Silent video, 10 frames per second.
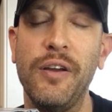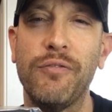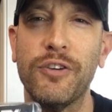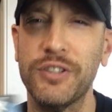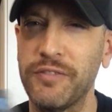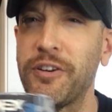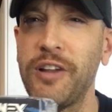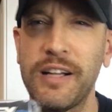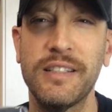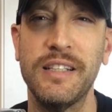For
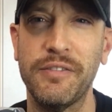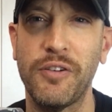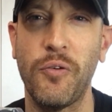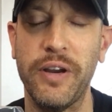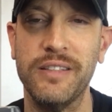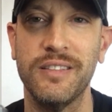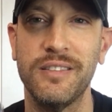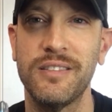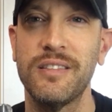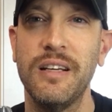lots of different reasons,